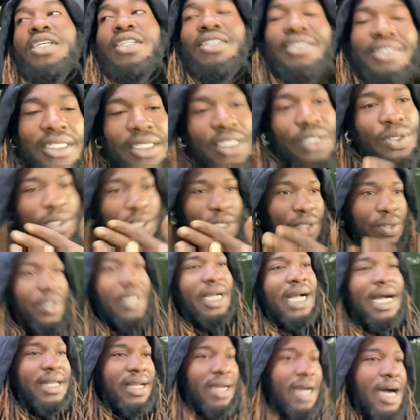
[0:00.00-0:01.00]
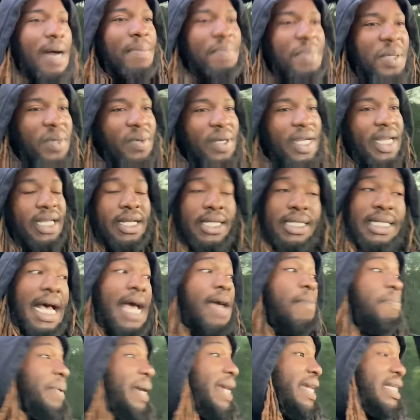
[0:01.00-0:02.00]
do you gotta operate? Because I
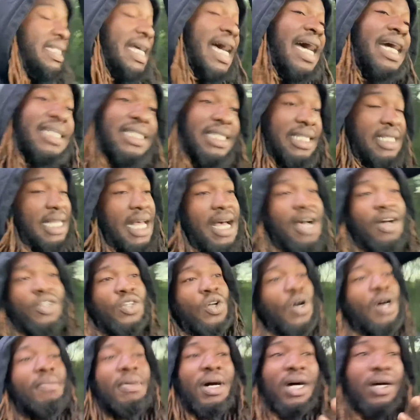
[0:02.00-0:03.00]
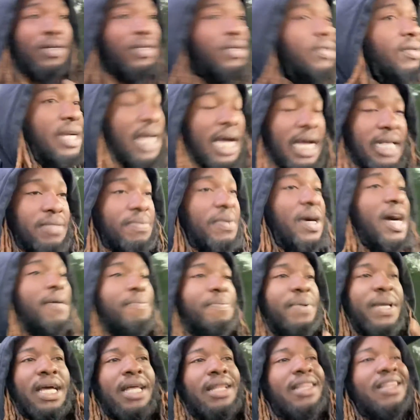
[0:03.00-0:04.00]
pay taxes. I don't know about you guys, but I
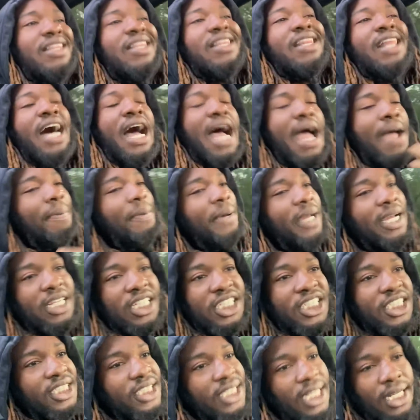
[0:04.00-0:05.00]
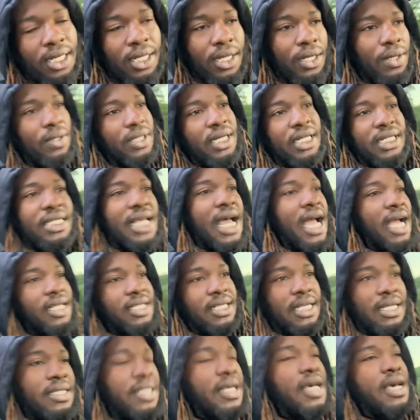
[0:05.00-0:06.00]
pay a shitload of
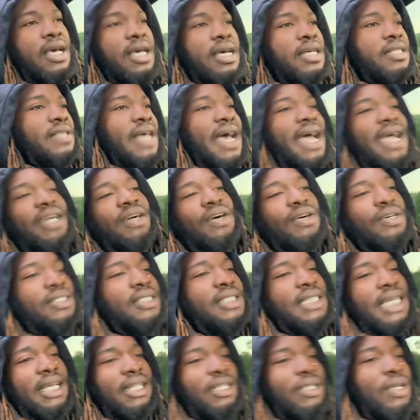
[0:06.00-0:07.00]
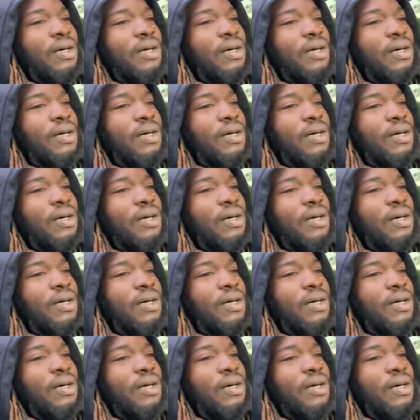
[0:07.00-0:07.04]
taxes. So I ain't gonna tell no